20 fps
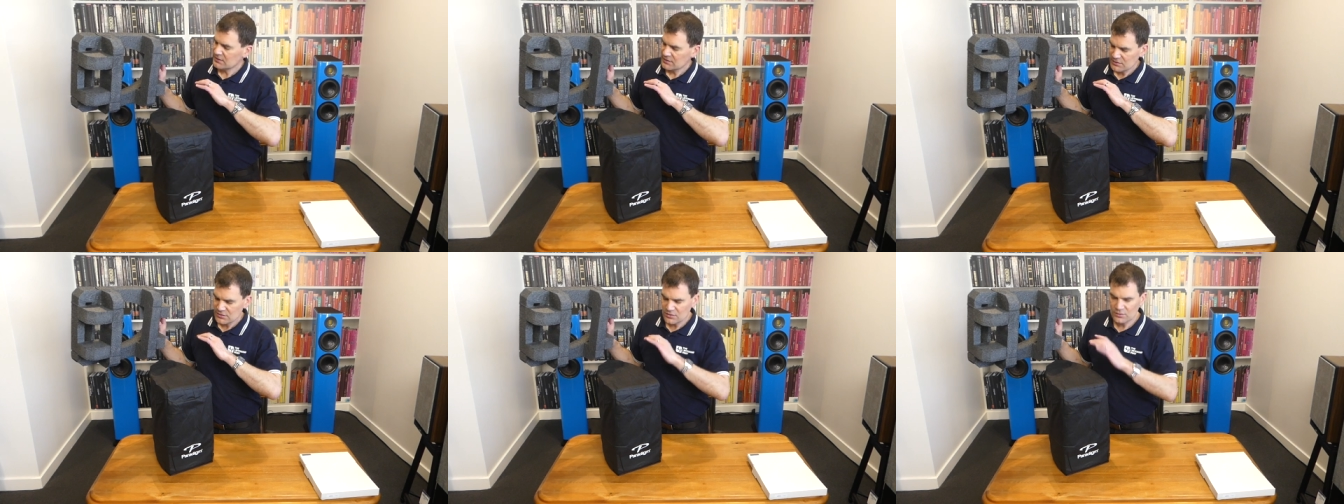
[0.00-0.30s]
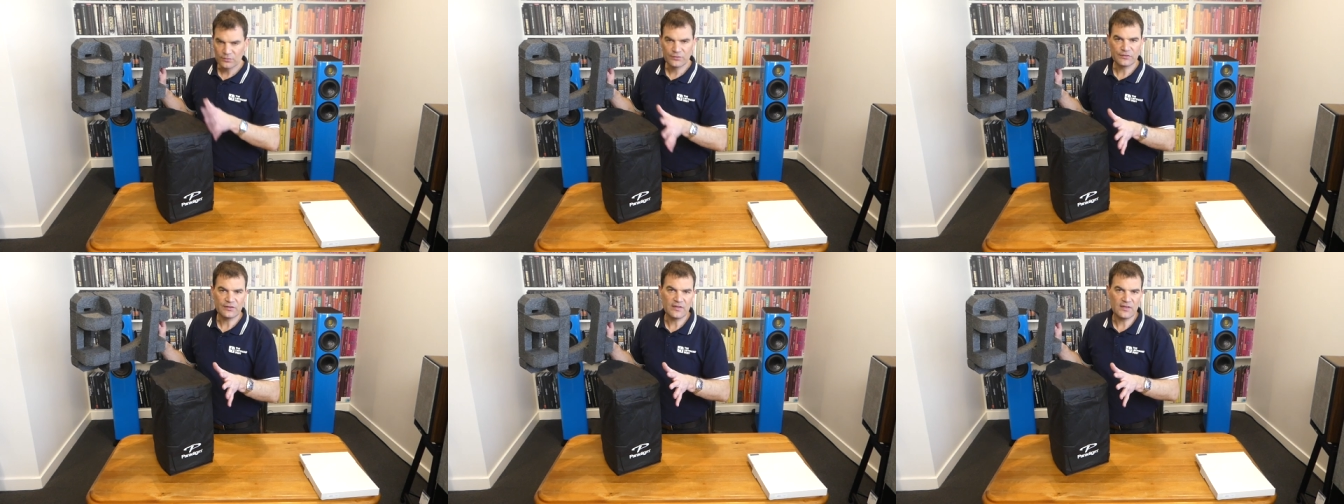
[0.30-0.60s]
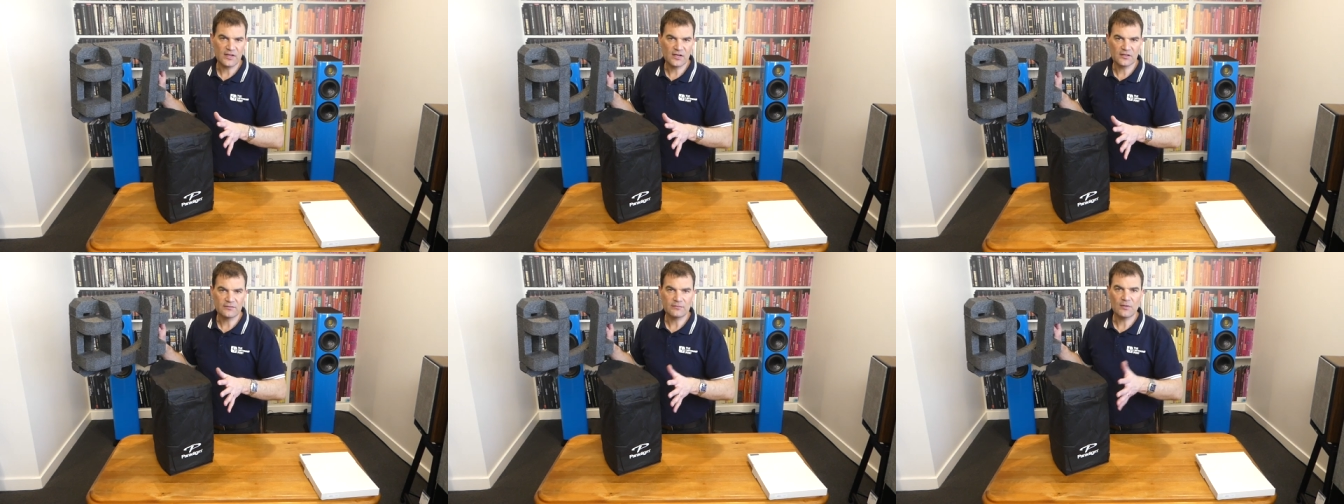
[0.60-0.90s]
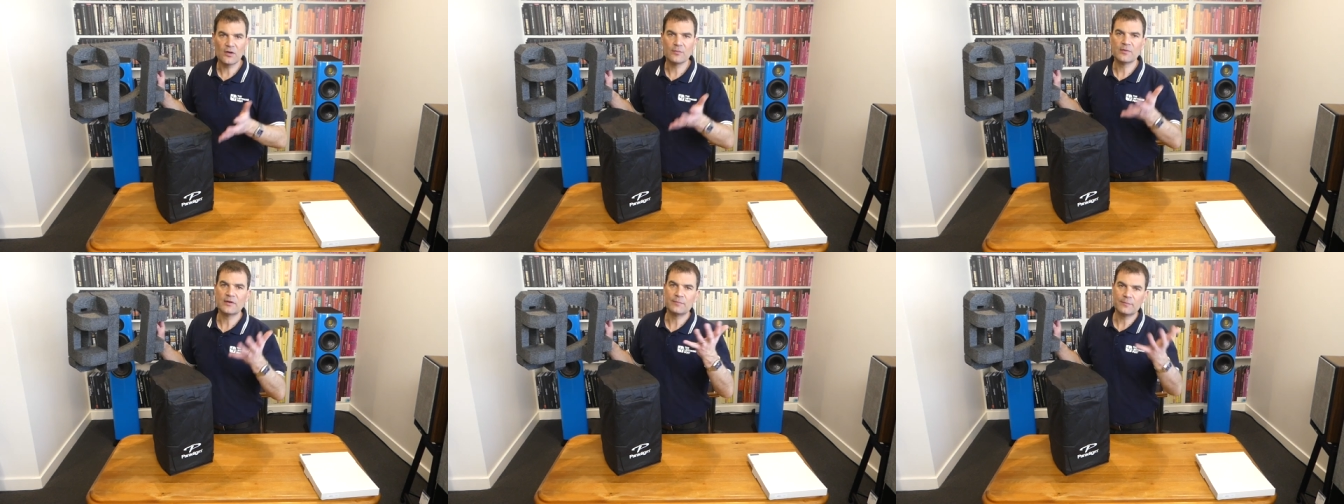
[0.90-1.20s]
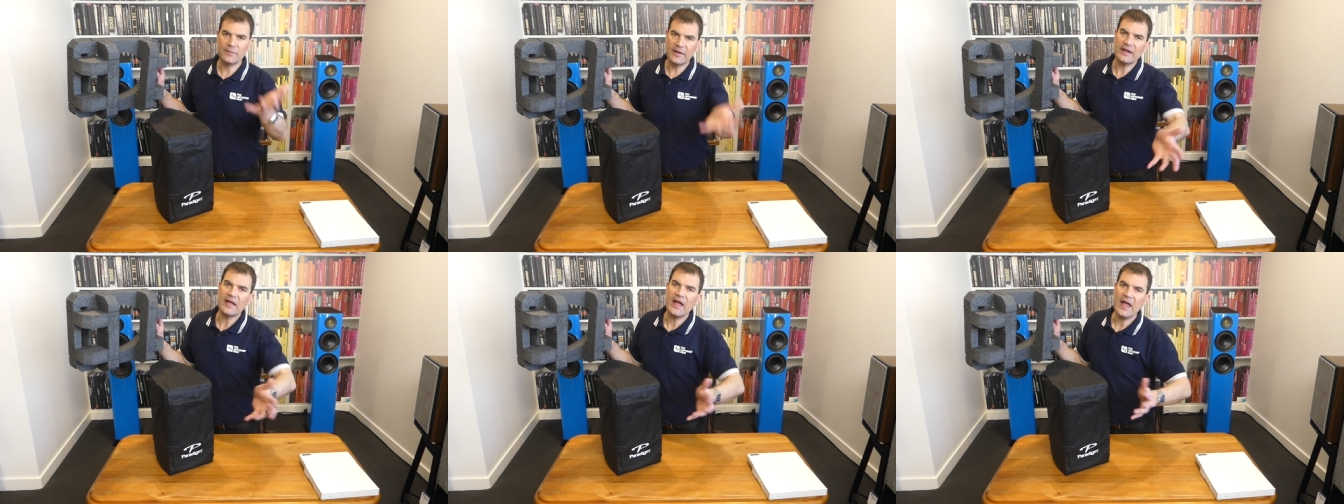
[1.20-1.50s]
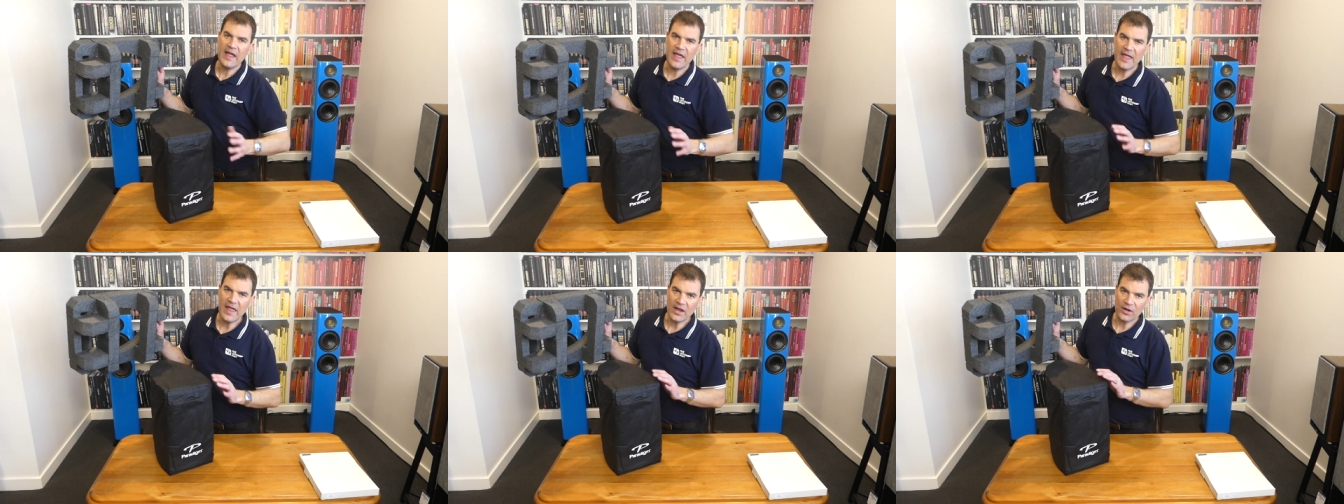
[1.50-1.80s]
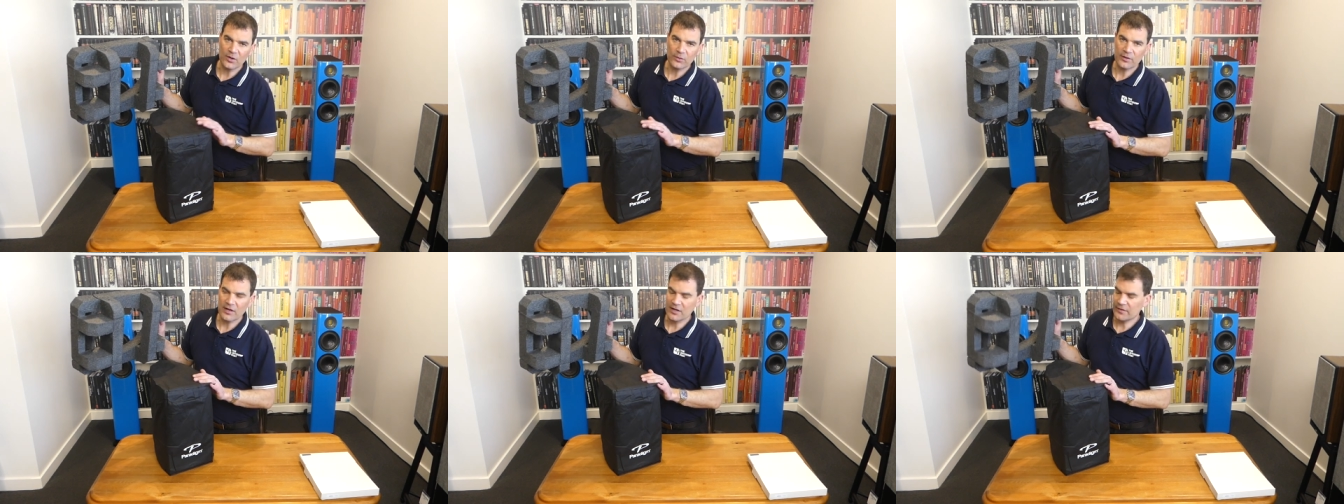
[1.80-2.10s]
you'll see that in a moment but hang
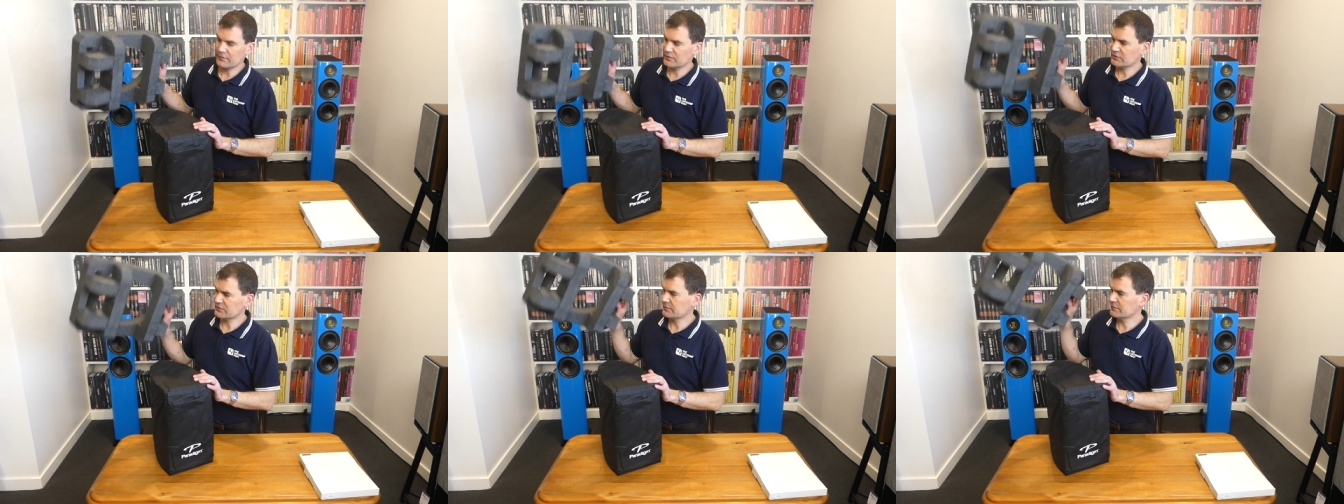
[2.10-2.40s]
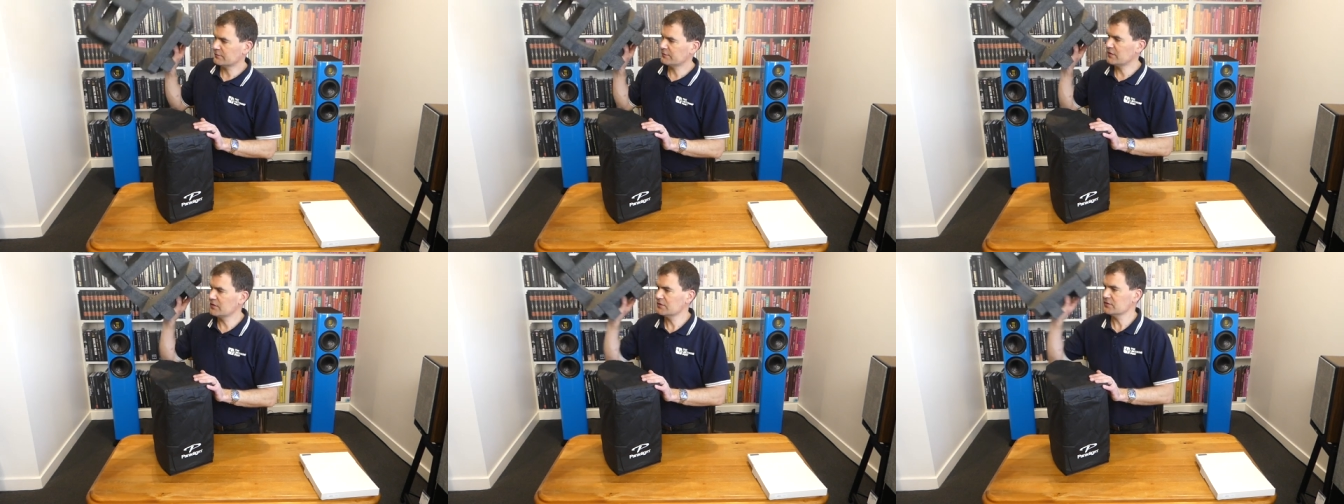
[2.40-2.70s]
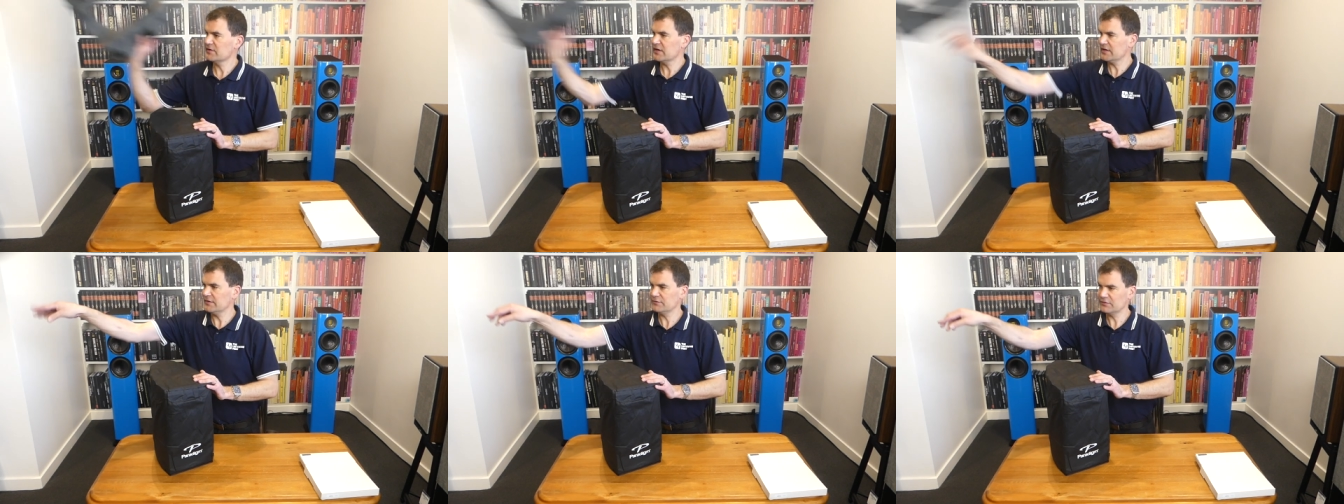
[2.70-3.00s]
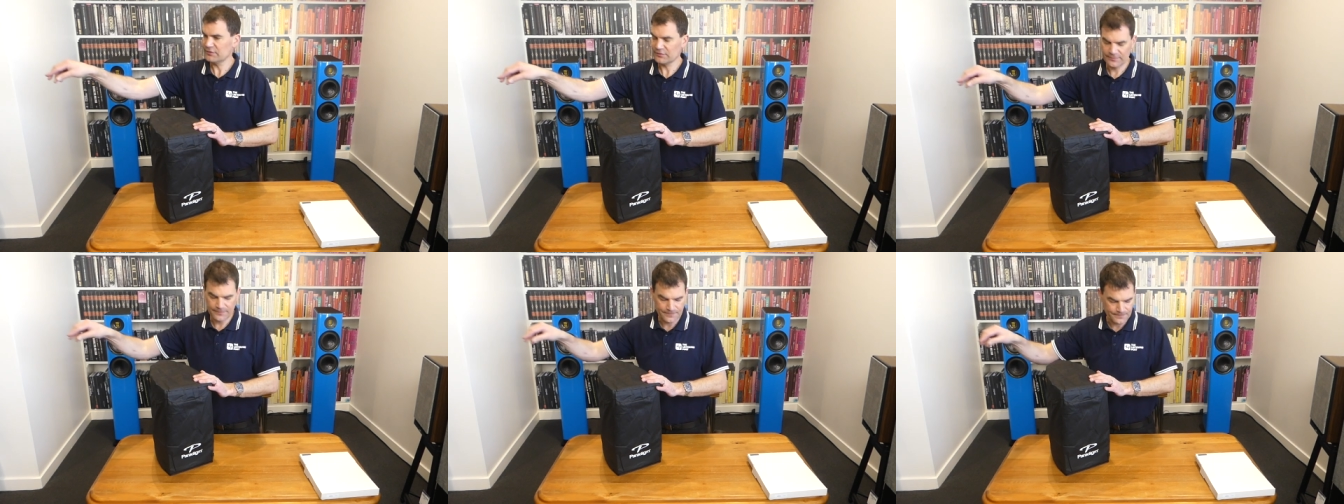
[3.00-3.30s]
around for some photographs.